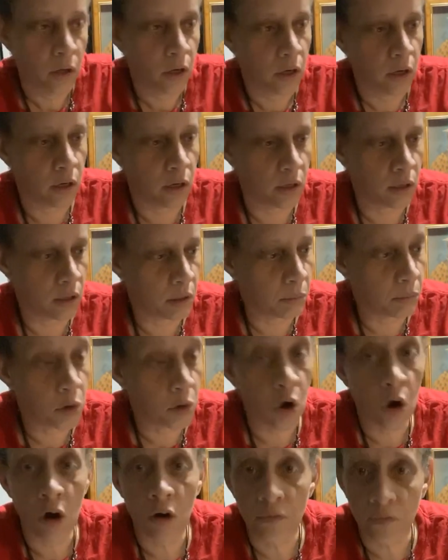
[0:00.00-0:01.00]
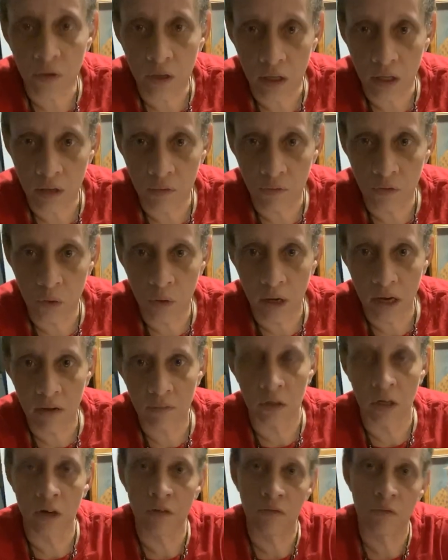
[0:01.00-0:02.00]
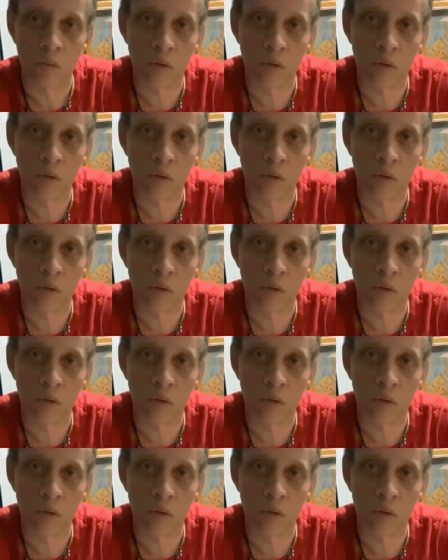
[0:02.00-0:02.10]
coffee. If you have loved